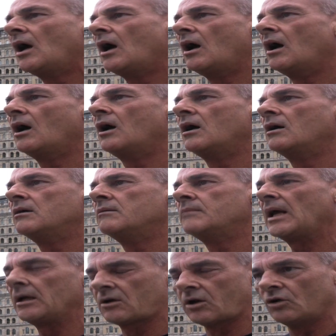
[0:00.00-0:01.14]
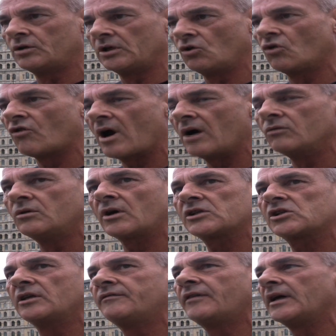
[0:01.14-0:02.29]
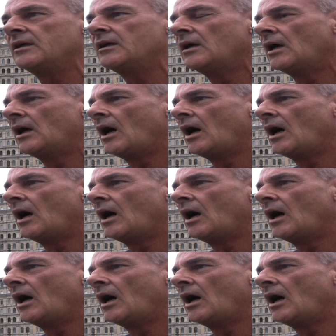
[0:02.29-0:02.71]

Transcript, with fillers: um, including your own, ITV.